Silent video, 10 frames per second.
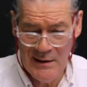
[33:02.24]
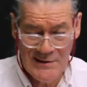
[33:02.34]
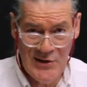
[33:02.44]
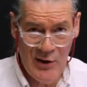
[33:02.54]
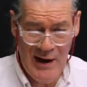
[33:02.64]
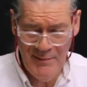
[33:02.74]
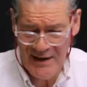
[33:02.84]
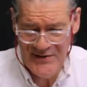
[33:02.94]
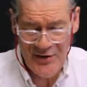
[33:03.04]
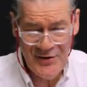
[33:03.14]
So I'm
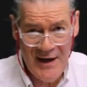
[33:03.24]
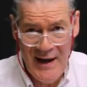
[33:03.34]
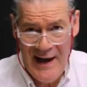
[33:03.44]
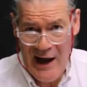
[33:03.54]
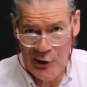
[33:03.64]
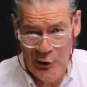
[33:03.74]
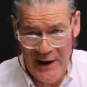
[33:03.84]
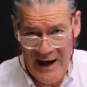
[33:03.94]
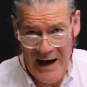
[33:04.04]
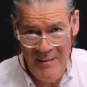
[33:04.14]
not telling you how good I am.